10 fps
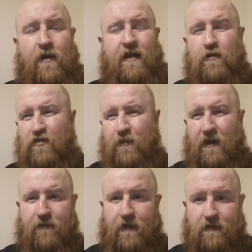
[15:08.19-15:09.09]
When it comes to
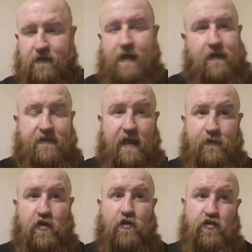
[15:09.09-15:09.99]
paedophiles, I say the
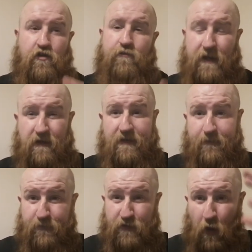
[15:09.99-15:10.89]
same sort of stuff because
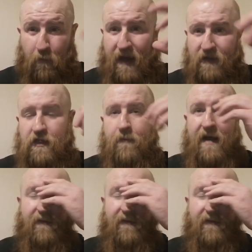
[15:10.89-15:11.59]
I'm so passionate